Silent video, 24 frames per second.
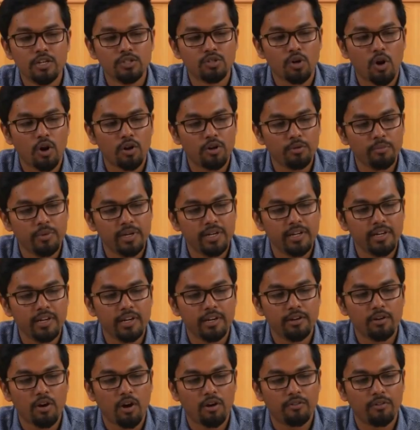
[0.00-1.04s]
So automating in
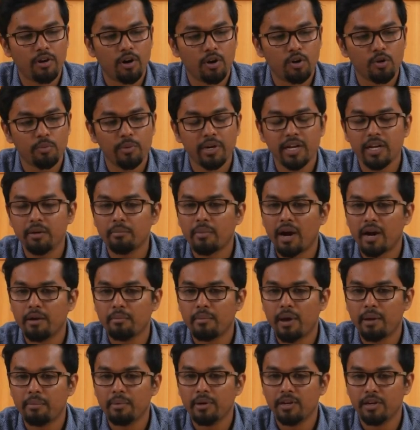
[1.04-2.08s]
automating mind
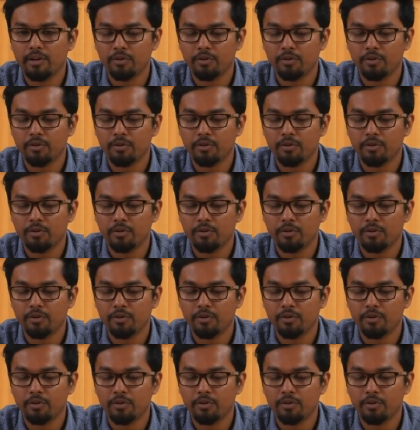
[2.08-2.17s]
mapping,